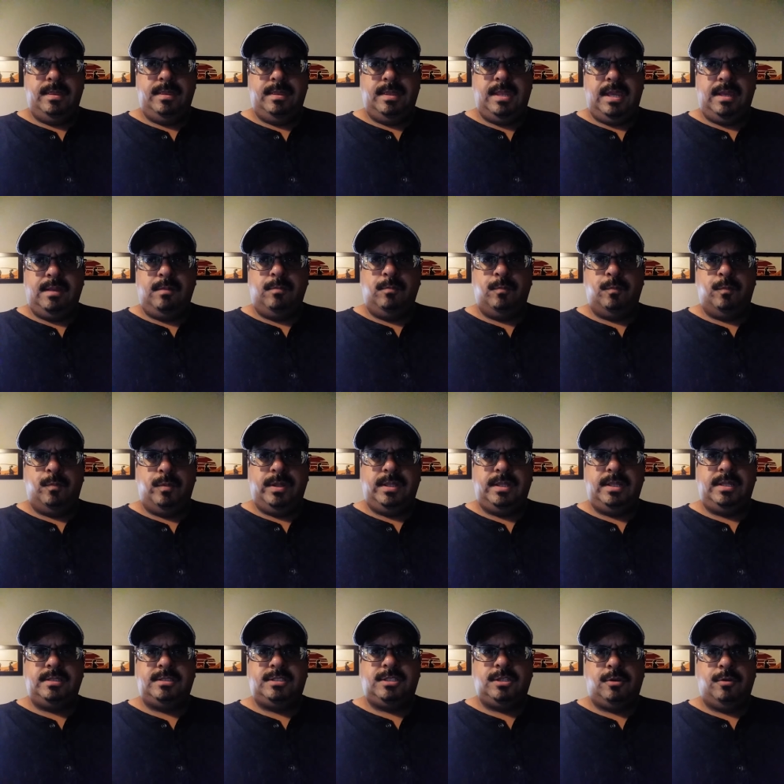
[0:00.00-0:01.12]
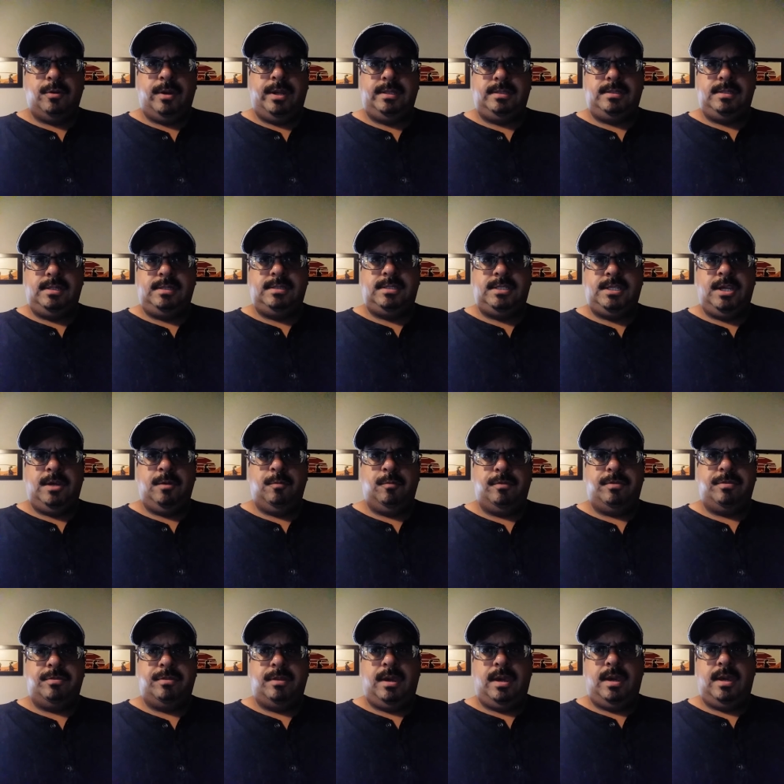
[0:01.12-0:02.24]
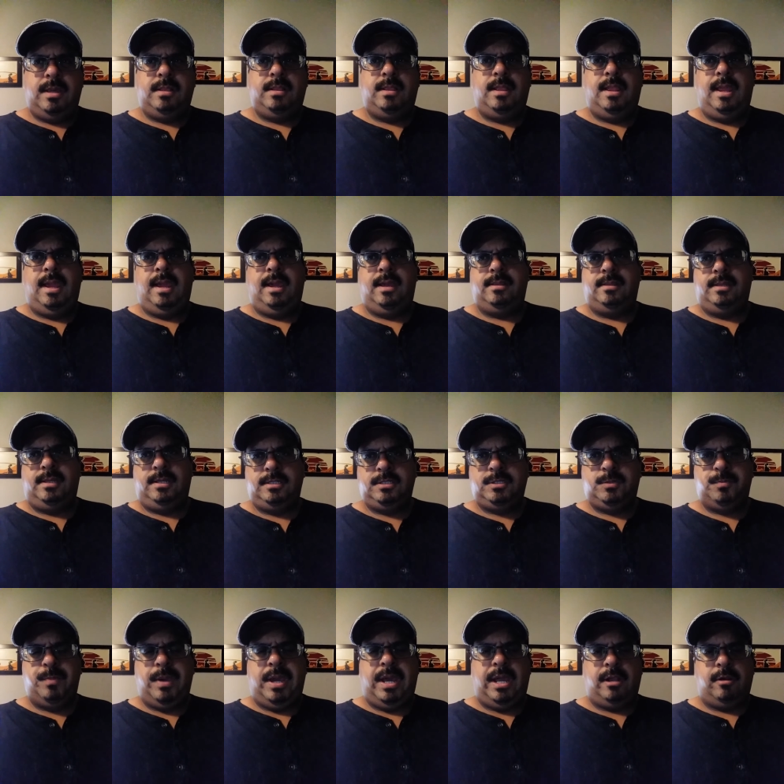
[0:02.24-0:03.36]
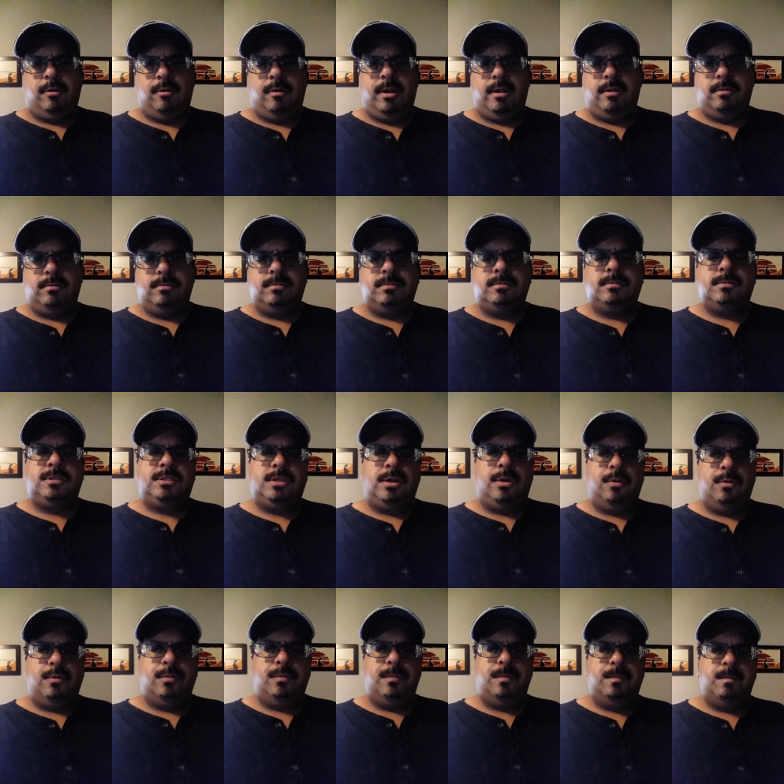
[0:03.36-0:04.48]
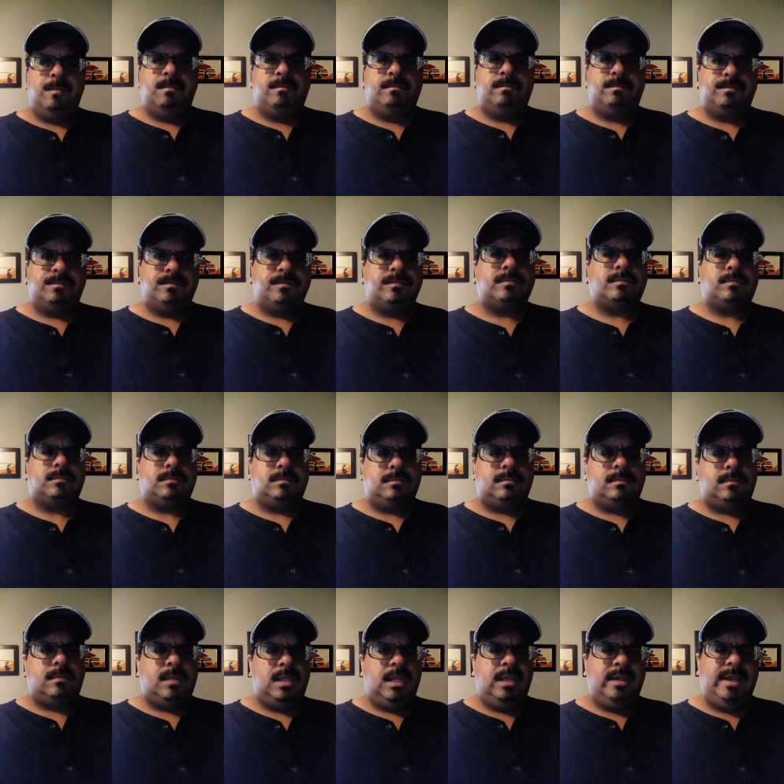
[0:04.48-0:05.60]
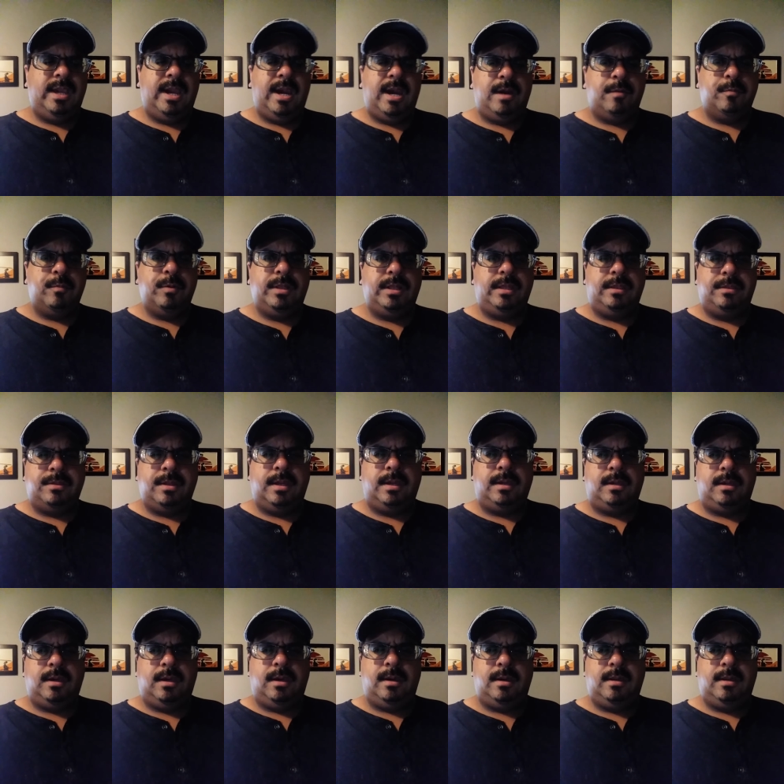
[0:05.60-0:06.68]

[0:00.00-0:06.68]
they went into great detail with that and his background. So yeah, I really think